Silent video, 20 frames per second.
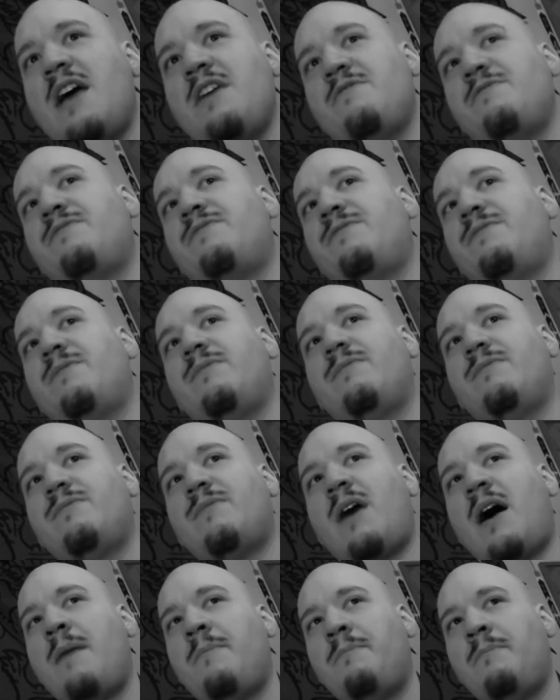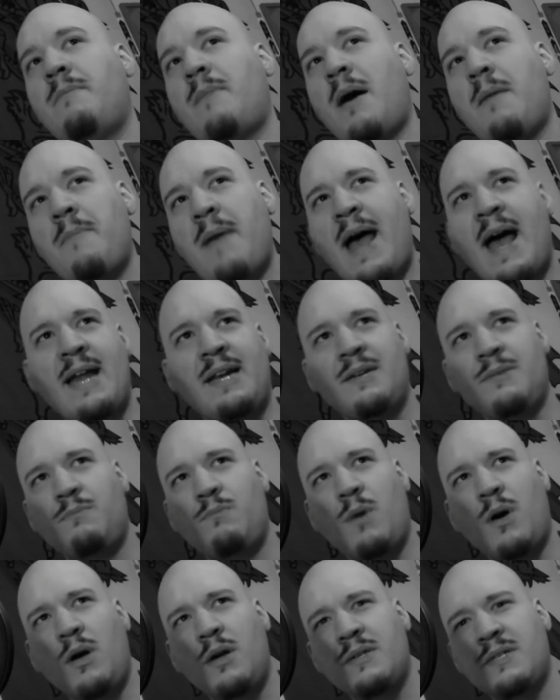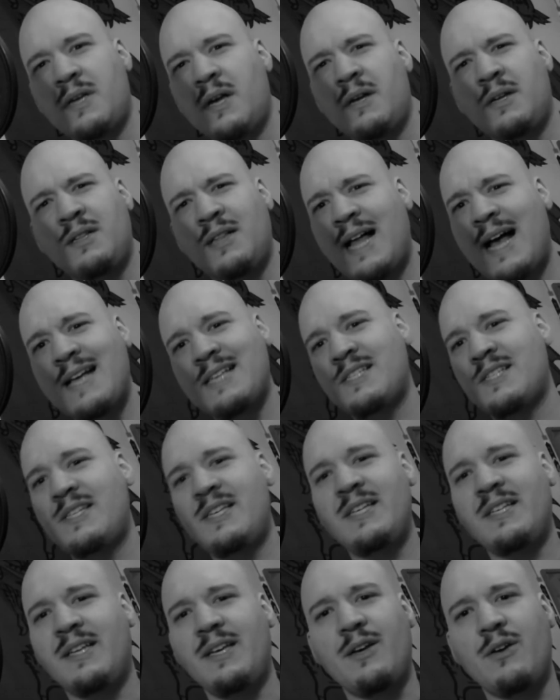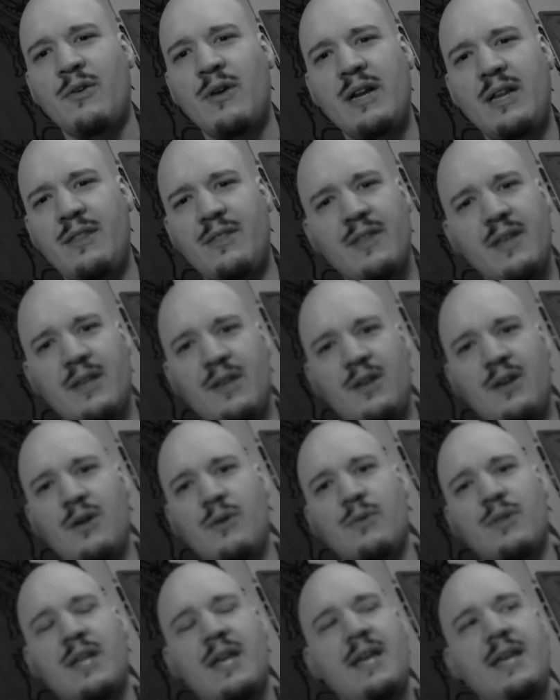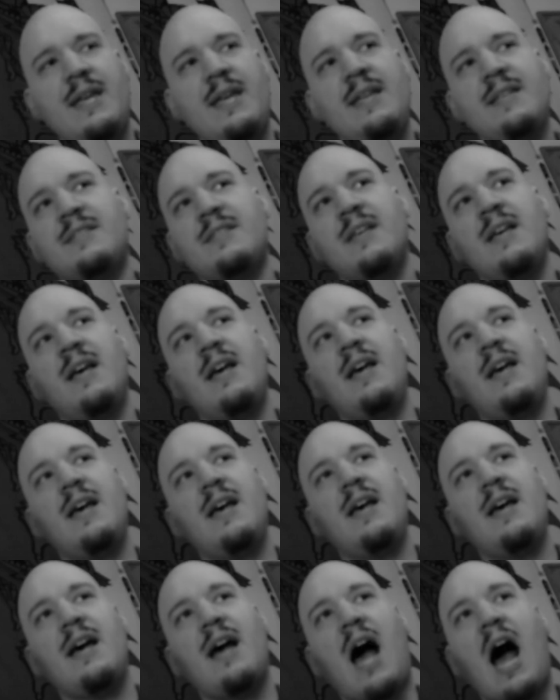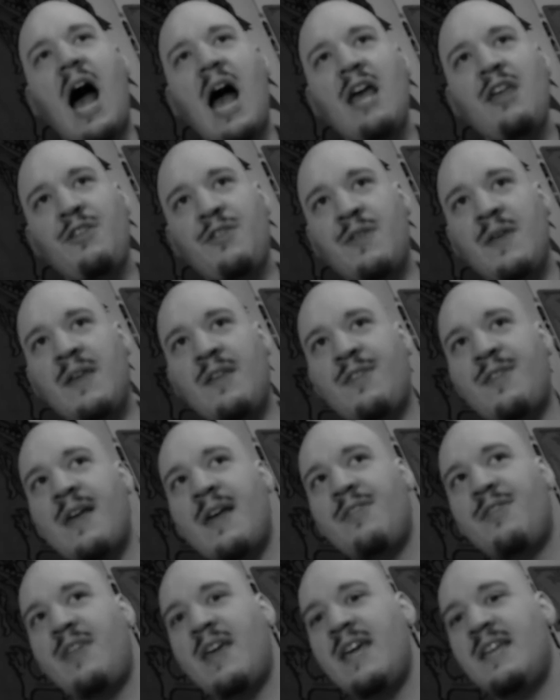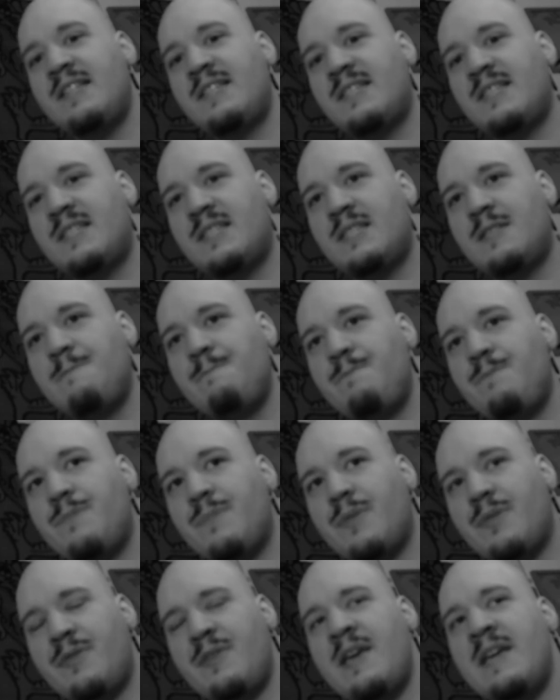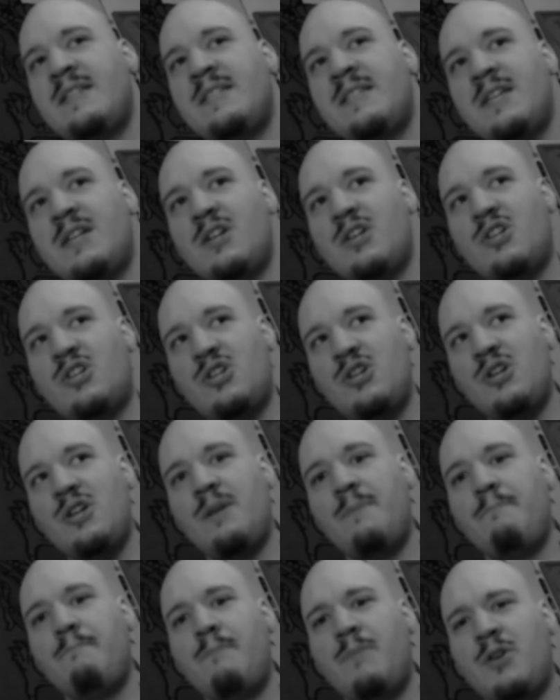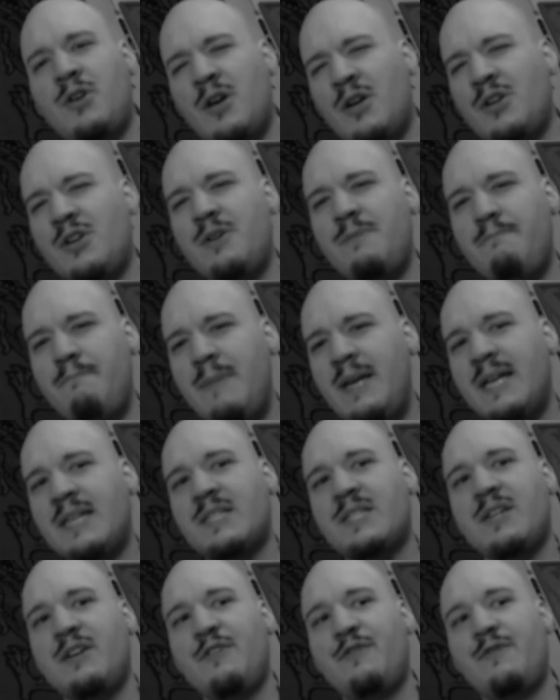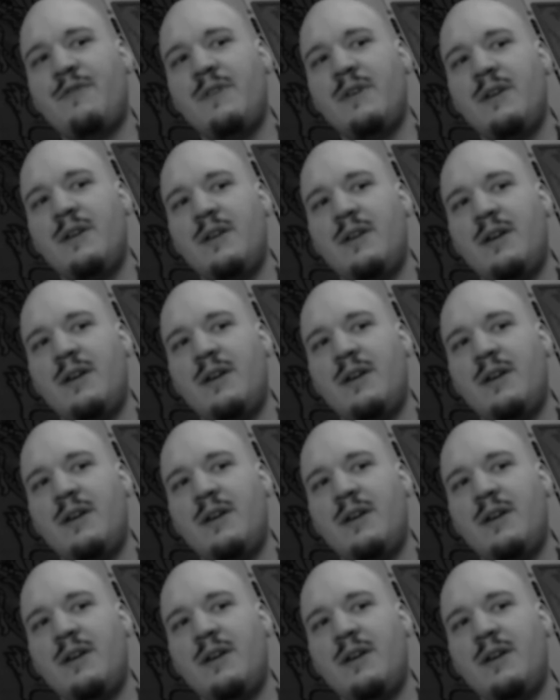I'm at a glass ceiling or anything. You know, it's I think that they did a good mix of